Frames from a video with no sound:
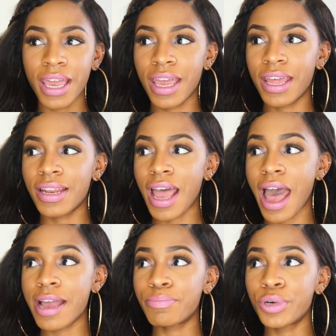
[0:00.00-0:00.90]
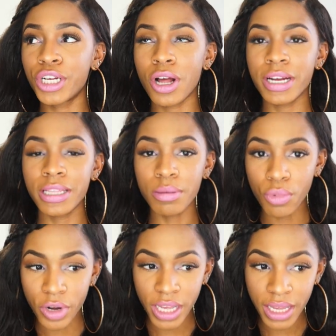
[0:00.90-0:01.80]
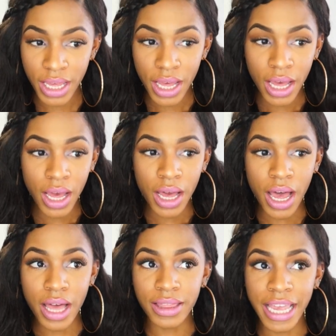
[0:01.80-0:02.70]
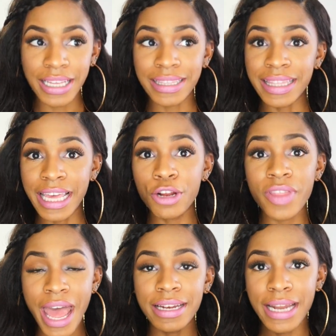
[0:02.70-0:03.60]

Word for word: and I put it on in the morning. Like later that